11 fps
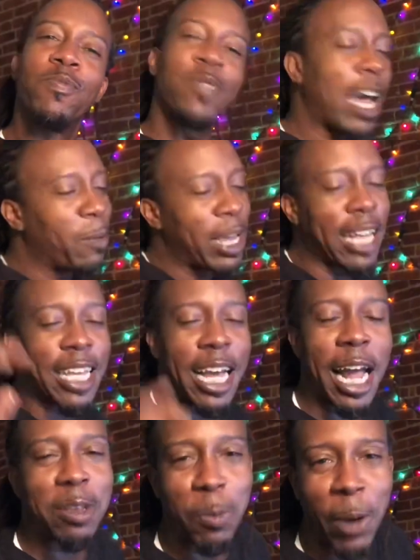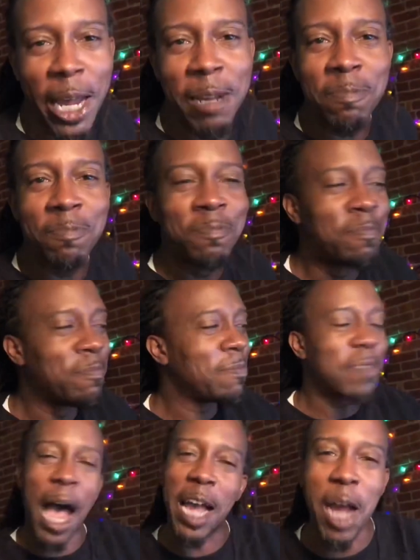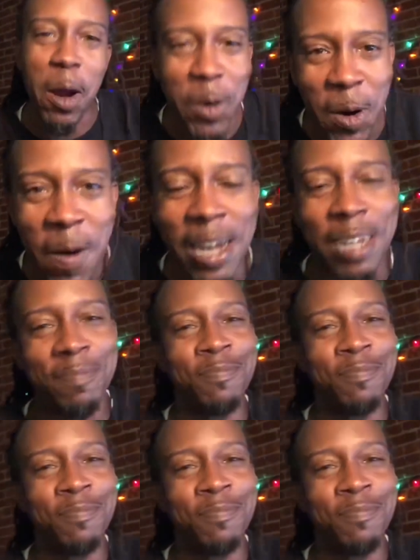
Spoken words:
Now that we got that out the way, how y'all doing?